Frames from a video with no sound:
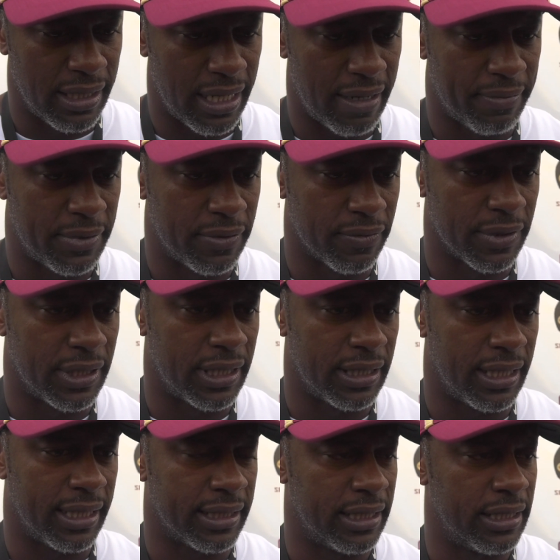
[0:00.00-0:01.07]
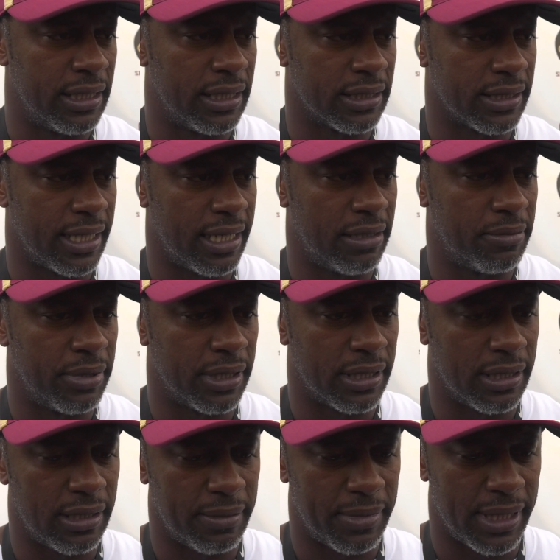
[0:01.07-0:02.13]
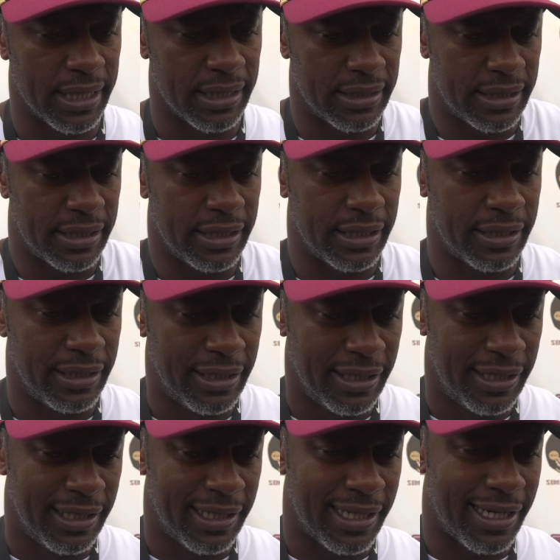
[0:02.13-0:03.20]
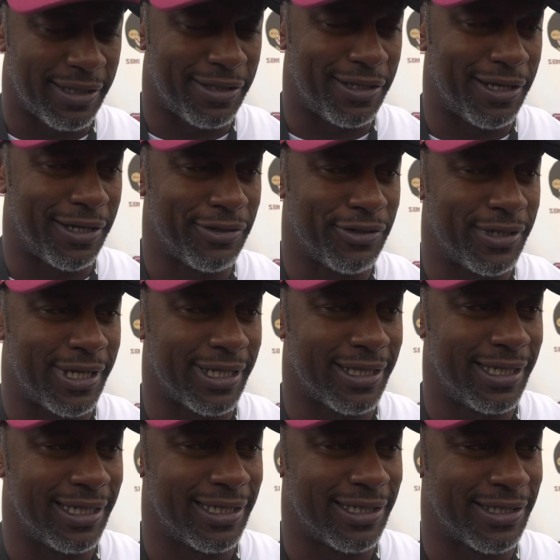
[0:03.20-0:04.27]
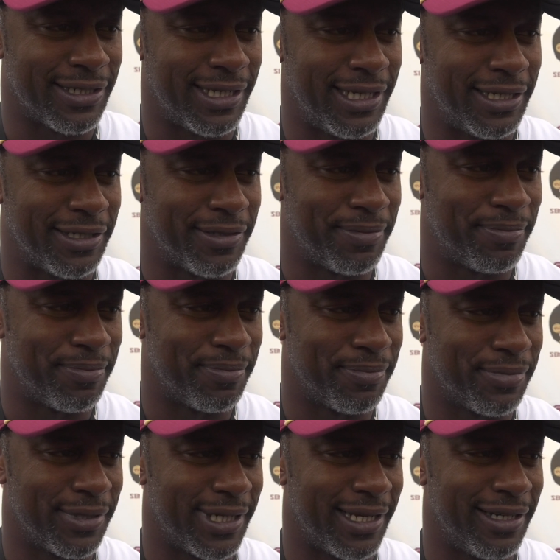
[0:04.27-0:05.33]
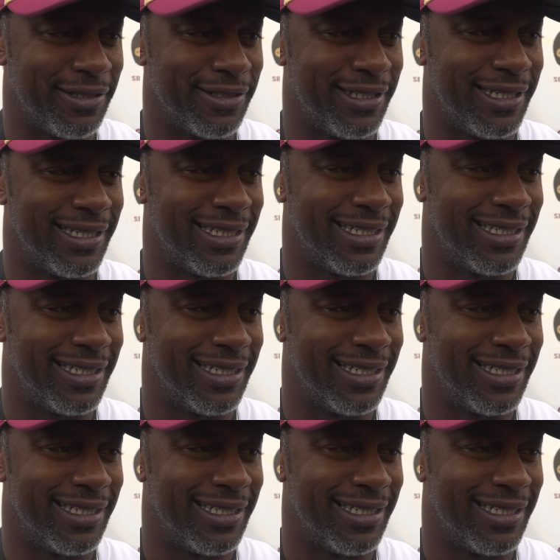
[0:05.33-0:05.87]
happened to run like he does now, but I can tell you, after yesterday, I think his knee is pretty healthy.